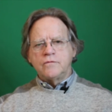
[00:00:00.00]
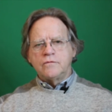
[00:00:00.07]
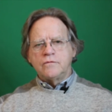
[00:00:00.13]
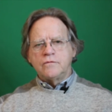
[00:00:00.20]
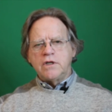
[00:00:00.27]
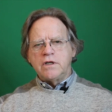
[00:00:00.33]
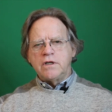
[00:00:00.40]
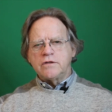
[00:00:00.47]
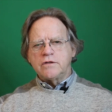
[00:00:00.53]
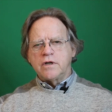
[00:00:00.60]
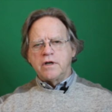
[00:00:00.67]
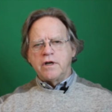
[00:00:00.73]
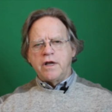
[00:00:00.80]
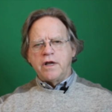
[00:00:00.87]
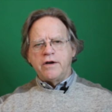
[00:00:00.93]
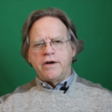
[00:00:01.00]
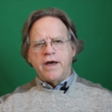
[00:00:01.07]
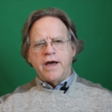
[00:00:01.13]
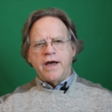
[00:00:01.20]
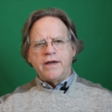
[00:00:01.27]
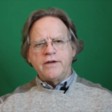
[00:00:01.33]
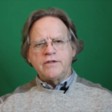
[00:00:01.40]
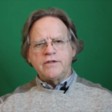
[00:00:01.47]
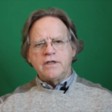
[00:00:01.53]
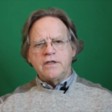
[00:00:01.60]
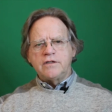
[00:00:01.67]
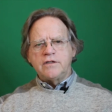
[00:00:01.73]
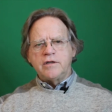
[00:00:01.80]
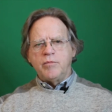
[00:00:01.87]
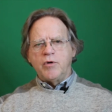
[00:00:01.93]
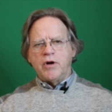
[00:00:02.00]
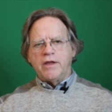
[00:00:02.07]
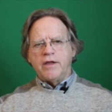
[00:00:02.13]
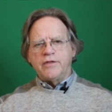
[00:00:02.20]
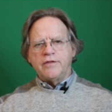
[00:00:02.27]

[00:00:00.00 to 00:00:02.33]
Just another nice, easy breath.